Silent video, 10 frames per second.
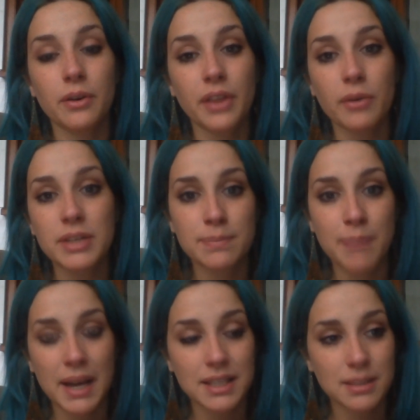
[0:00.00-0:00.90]
or that
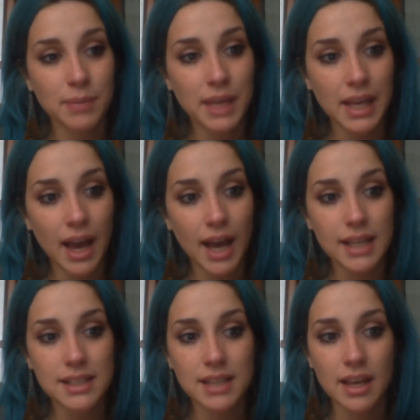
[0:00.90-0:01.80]
respected me
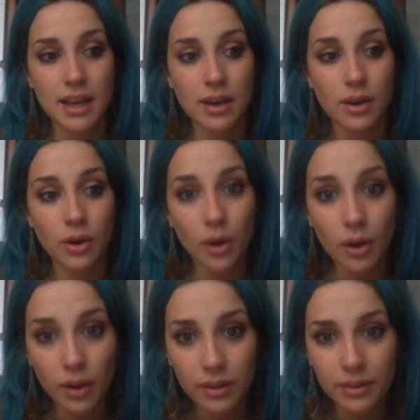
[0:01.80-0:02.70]
as a
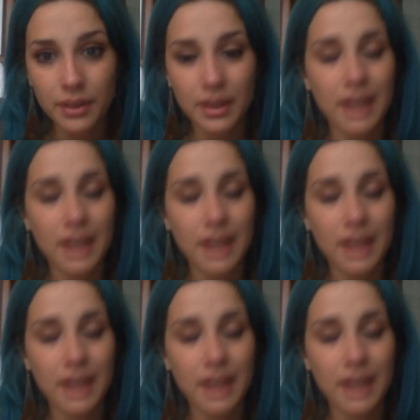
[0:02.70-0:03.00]
girl